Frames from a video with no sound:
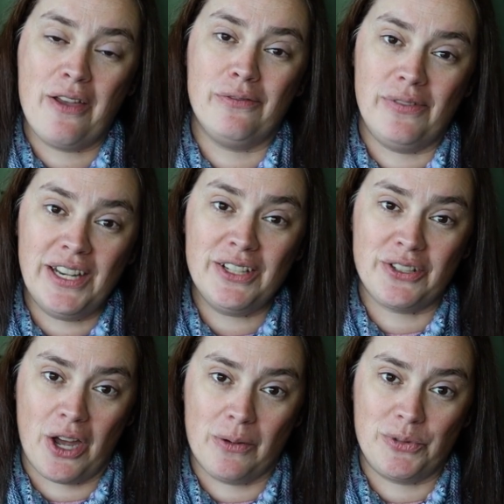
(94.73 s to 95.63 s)

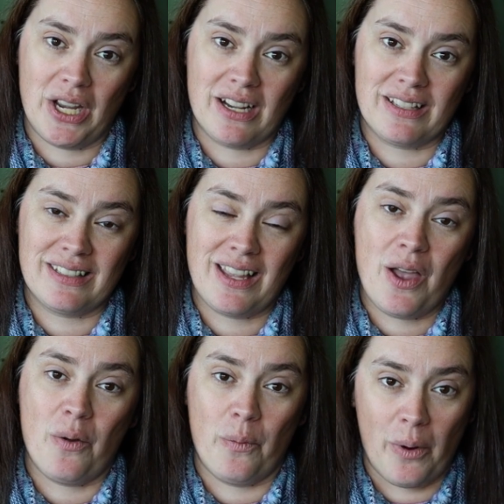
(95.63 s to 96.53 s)
Finished objects,
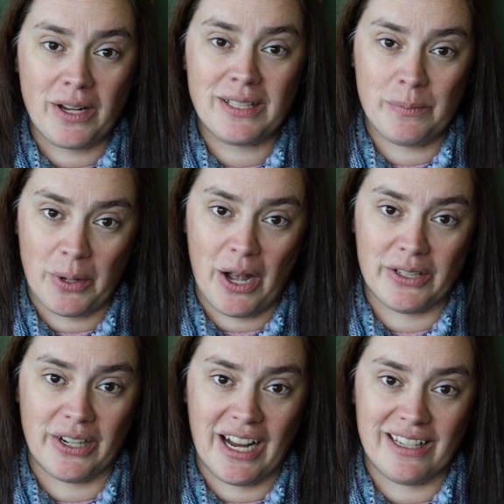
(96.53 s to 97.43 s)
works in
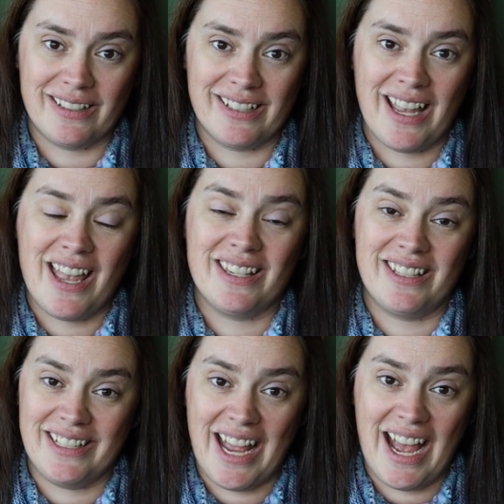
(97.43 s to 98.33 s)
progress,
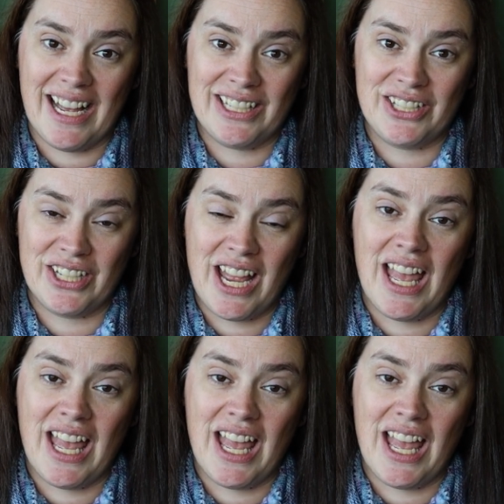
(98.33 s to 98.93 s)
stash,